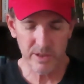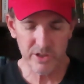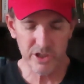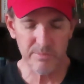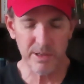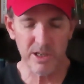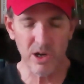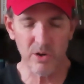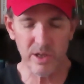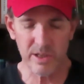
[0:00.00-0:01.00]
Should be
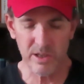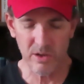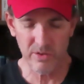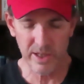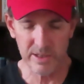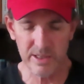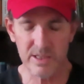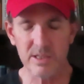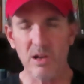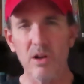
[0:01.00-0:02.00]
noted though that this
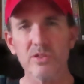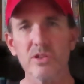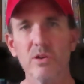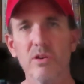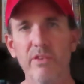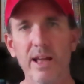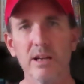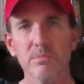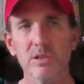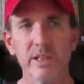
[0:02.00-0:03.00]
is also
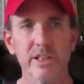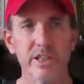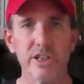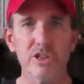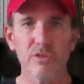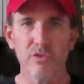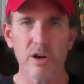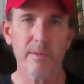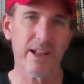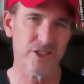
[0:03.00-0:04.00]
available in digital
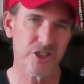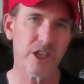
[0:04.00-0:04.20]
formats,